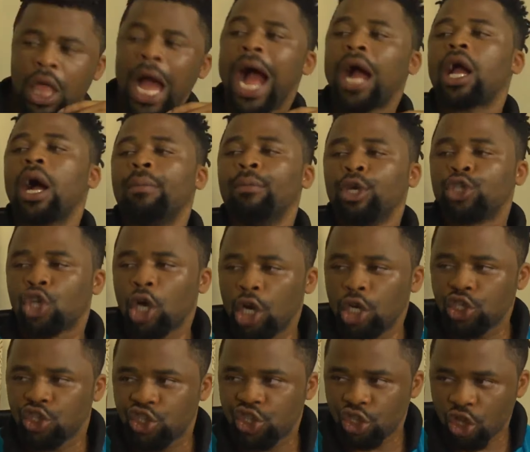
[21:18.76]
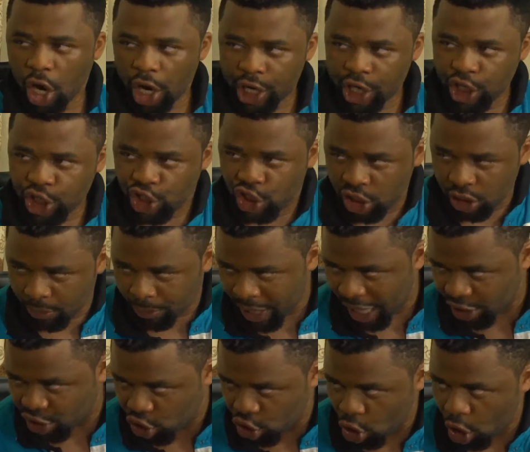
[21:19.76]
Can't come show the senior again. If you
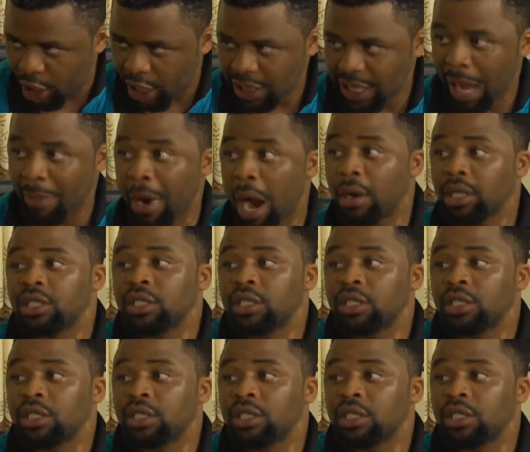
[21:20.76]
are senior, get I'm